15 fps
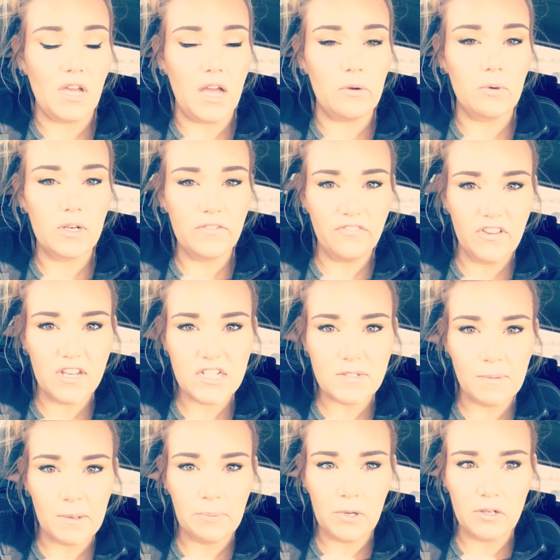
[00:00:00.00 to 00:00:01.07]
I would have finished
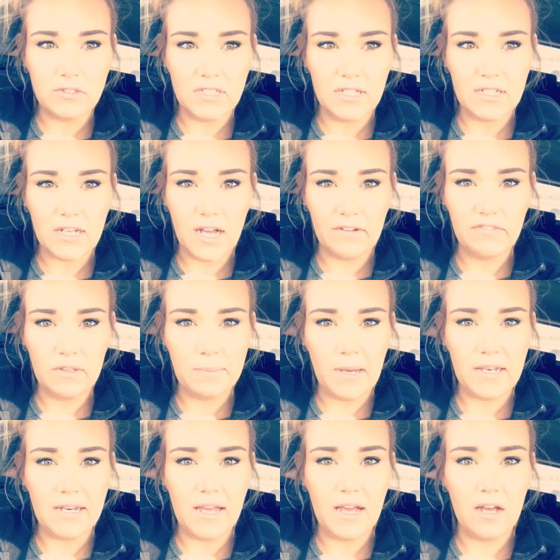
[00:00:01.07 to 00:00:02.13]
my protein coffee
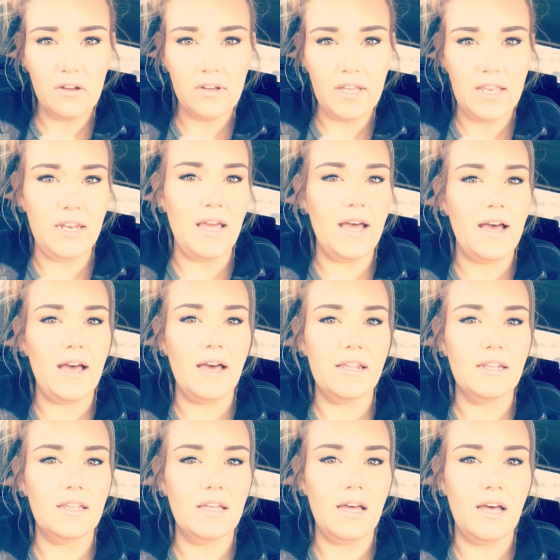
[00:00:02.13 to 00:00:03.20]
by now and
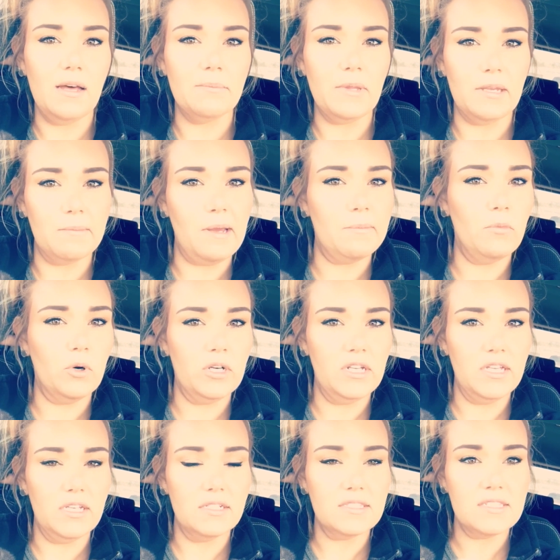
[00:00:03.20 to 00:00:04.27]
had my
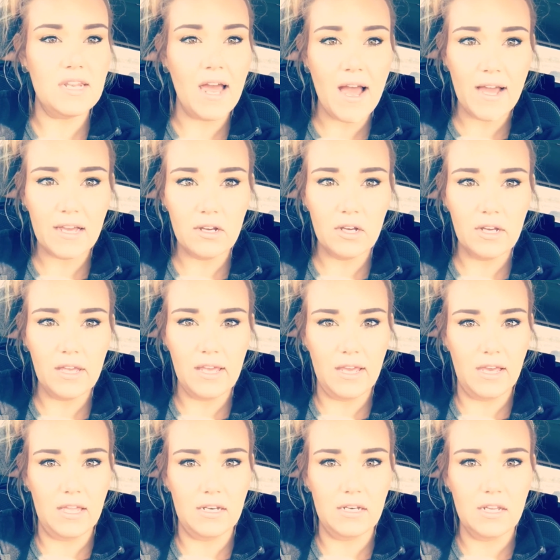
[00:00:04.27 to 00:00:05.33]
morning snack
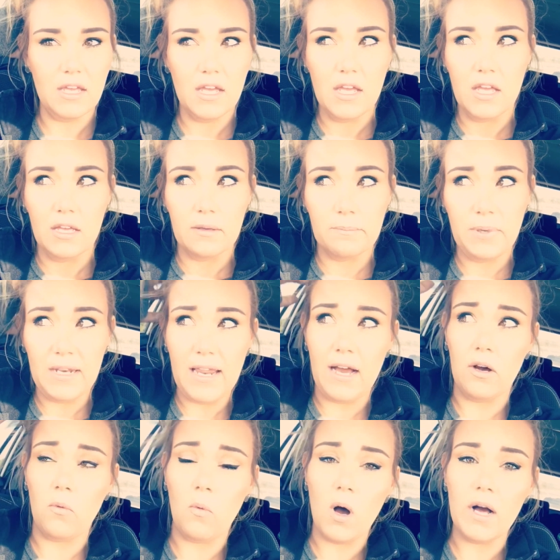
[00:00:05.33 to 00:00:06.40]
and been
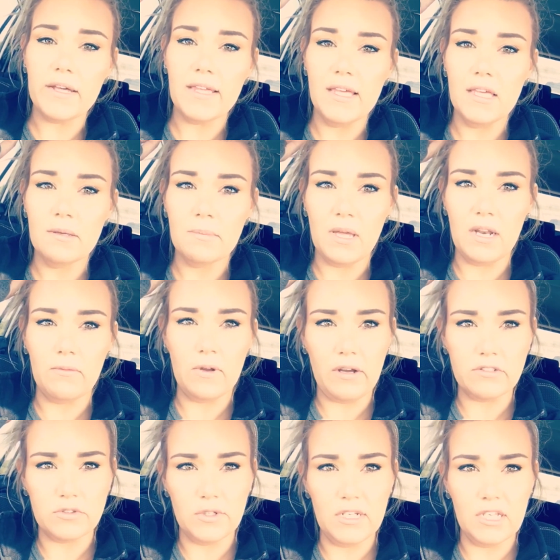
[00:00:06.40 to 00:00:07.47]
out walking, but when I
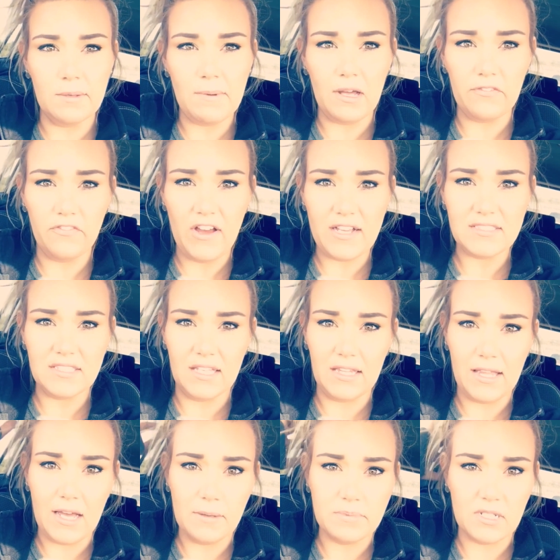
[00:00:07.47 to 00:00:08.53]
was reading about fasting
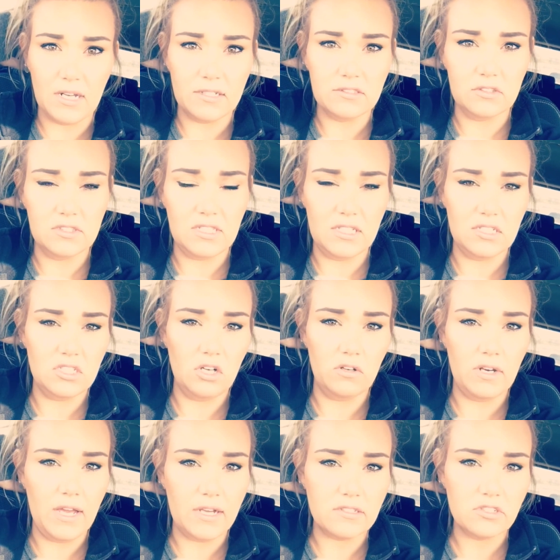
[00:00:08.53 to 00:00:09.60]
labs, it also said
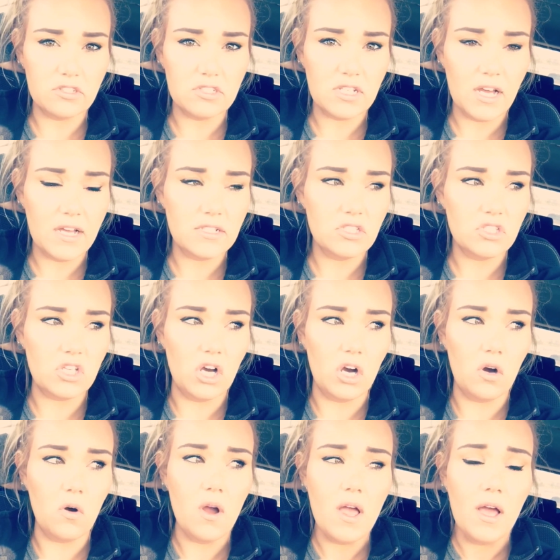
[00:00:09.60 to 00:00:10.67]
don't exercise.
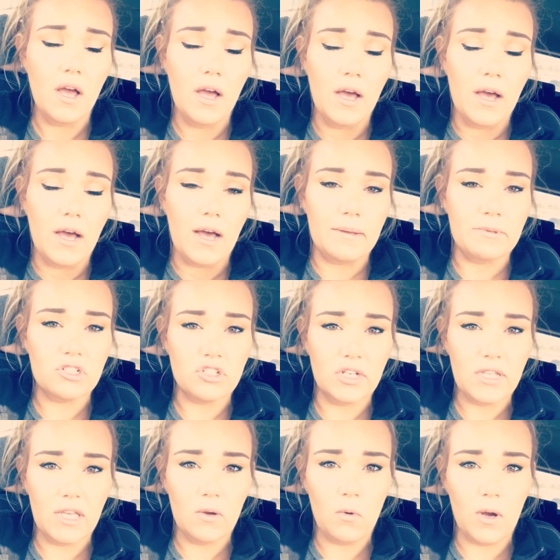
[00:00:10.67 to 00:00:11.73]
So I've been
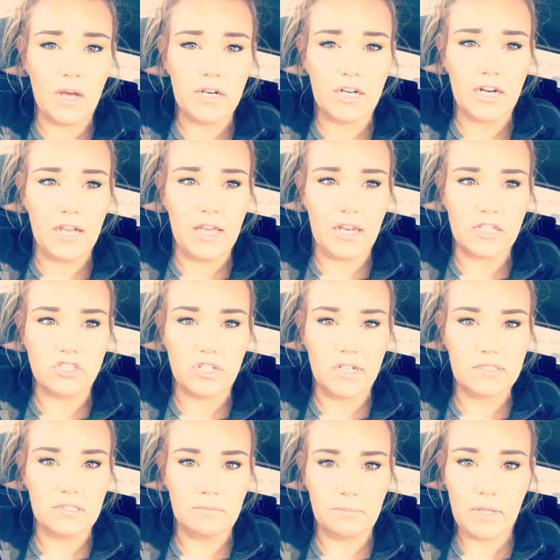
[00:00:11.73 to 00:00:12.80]
drinking water and I
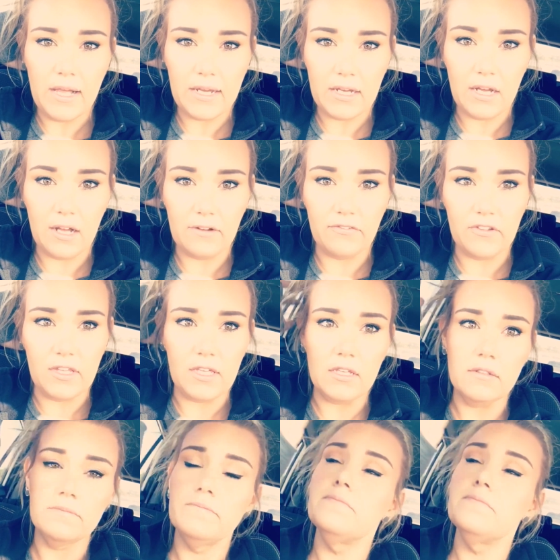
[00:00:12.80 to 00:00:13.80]
tried some black coffee.